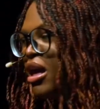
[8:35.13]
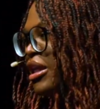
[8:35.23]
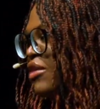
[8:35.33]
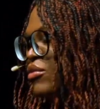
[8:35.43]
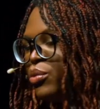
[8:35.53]

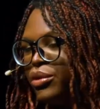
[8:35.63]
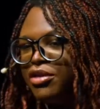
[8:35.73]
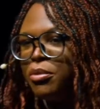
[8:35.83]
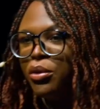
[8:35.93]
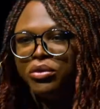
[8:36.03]
and everyone was
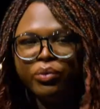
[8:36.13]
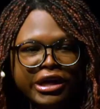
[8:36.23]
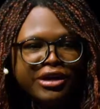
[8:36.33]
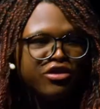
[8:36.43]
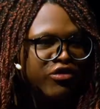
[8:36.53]
smoking
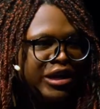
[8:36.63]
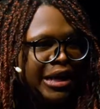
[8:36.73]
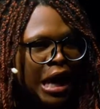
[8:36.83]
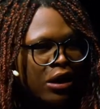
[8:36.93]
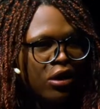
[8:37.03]
weed and drinking
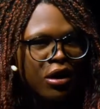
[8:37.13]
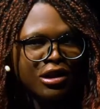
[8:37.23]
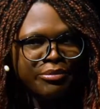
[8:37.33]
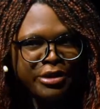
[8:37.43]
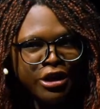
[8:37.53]

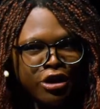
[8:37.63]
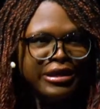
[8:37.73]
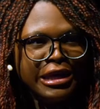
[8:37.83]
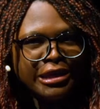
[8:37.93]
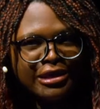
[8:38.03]
alcohol and being
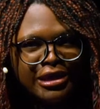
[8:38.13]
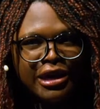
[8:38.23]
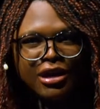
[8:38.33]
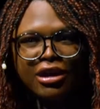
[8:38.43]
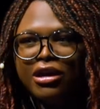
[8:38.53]

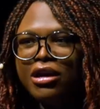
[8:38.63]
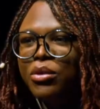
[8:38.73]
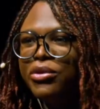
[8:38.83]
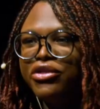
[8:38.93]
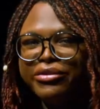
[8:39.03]
artistic
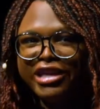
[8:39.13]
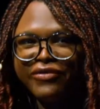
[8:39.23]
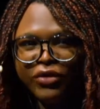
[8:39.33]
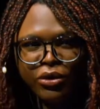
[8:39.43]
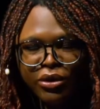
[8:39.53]
with their dick
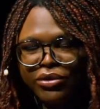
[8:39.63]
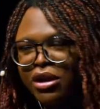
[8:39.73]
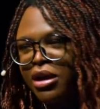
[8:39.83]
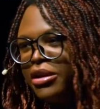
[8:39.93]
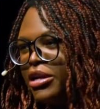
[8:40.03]
photos
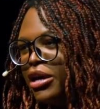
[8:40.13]
on,